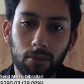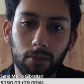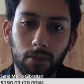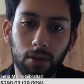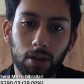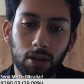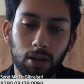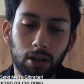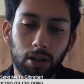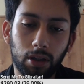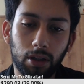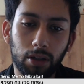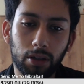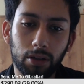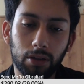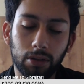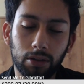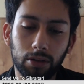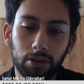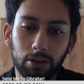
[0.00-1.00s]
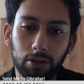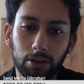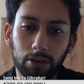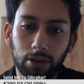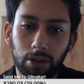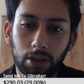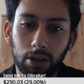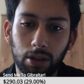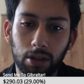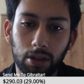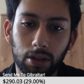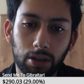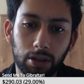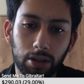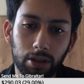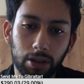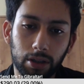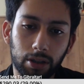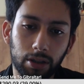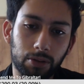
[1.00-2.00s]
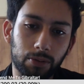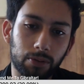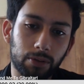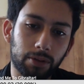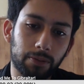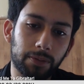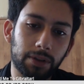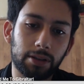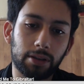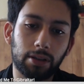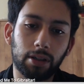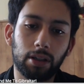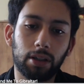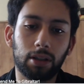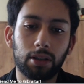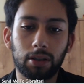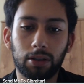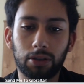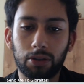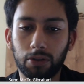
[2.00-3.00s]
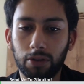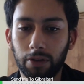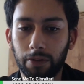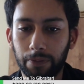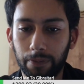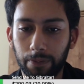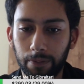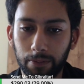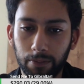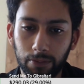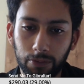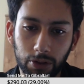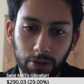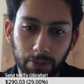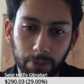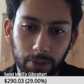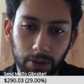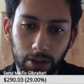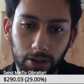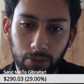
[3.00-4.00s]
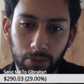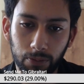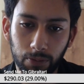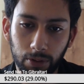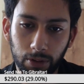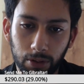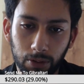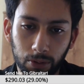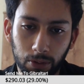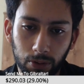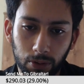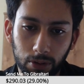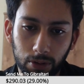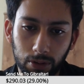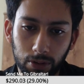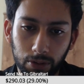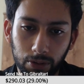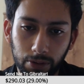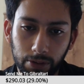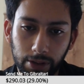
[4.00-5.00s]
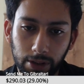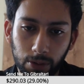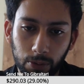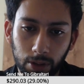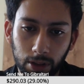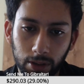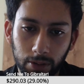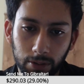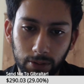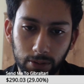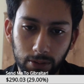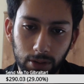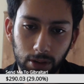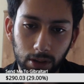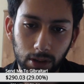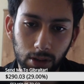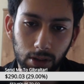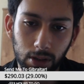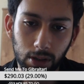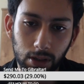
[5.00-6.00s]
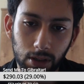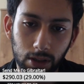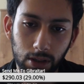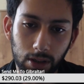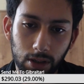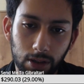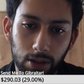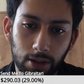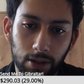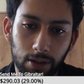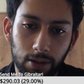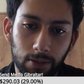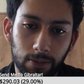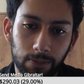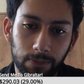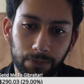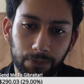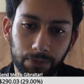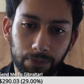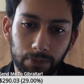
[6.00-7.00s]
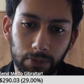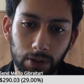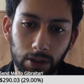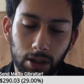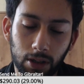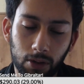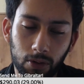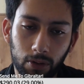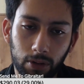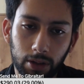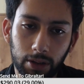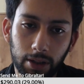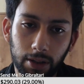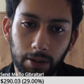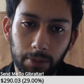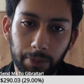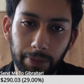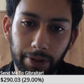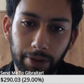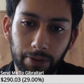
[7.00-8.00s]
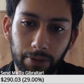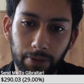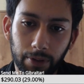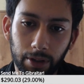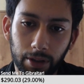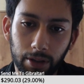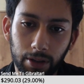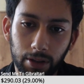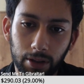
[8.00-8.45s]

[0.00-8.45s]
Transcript: uh, here yeah this was a mistake I should have just played with the rook to c1 yeah and only then b3